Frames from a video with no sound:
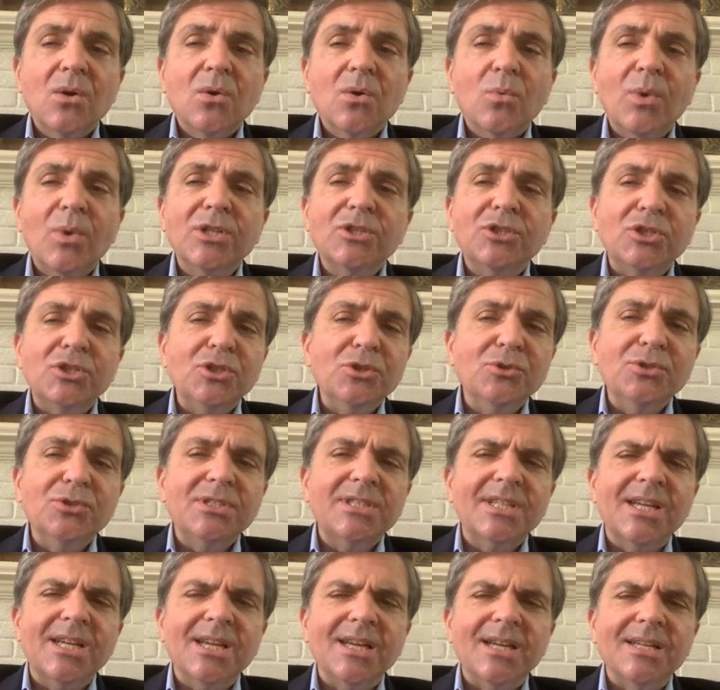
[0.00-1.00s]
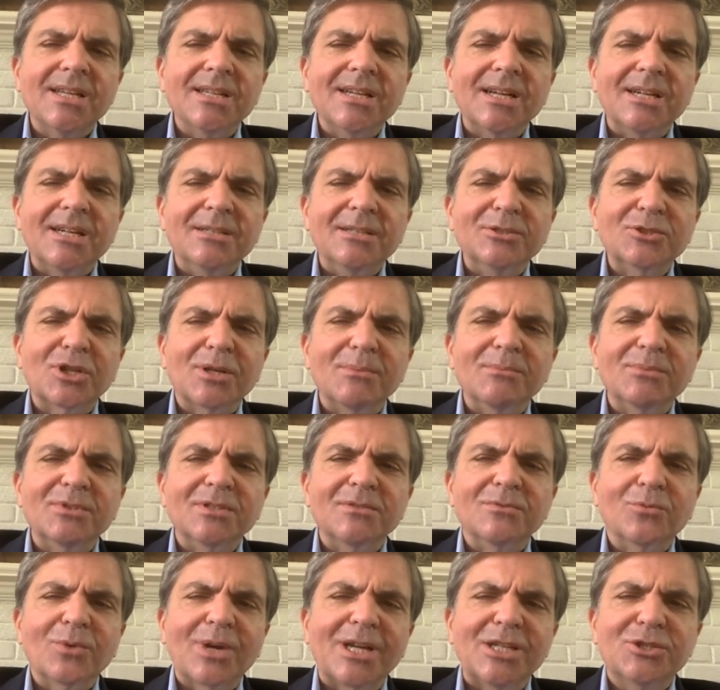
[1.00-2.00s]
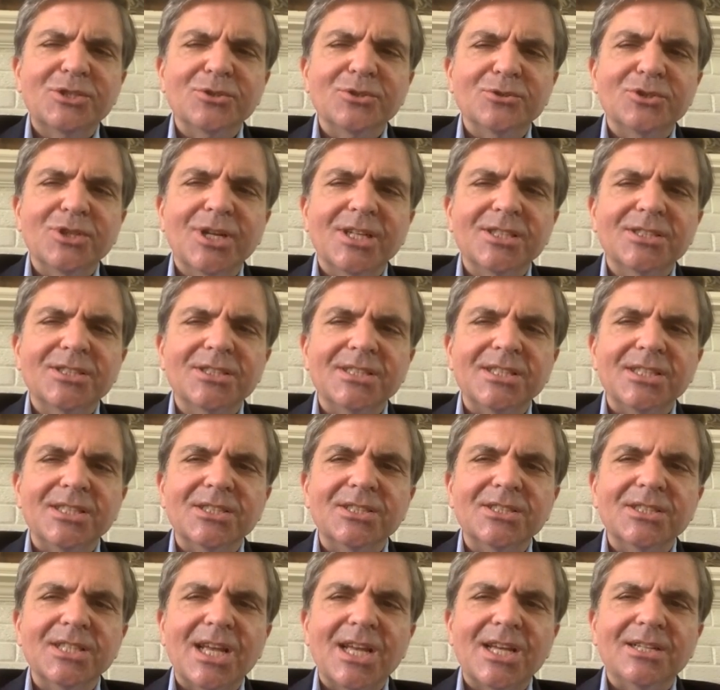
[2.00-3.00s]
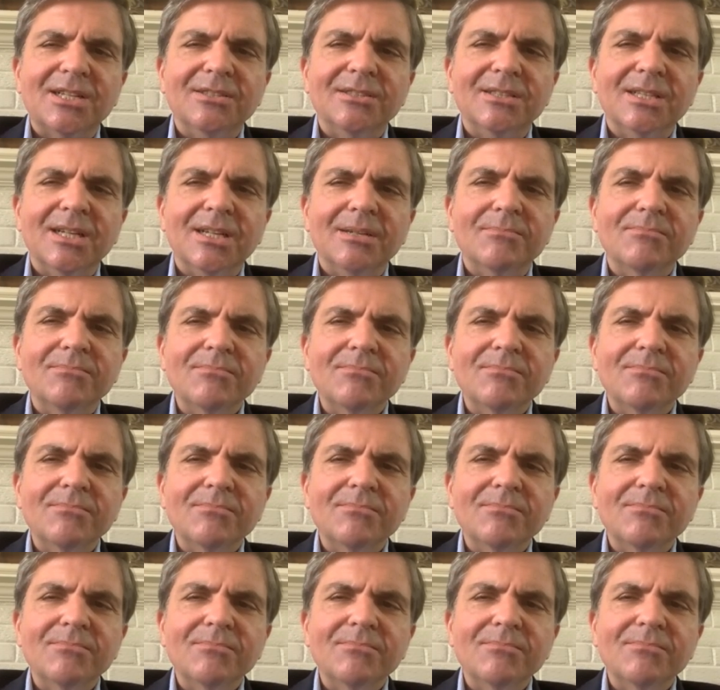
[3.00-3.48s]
What do you say in terms of racial justice and